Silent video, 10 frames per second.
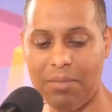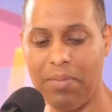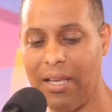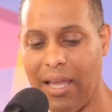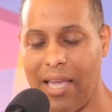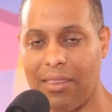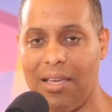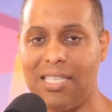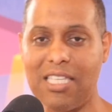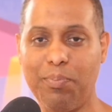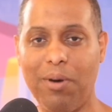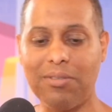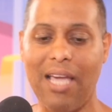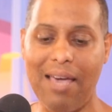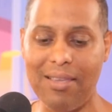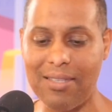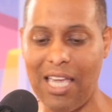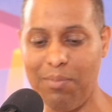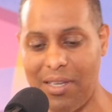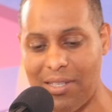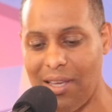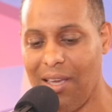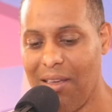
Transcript: to be like this. He's supposed to have this image.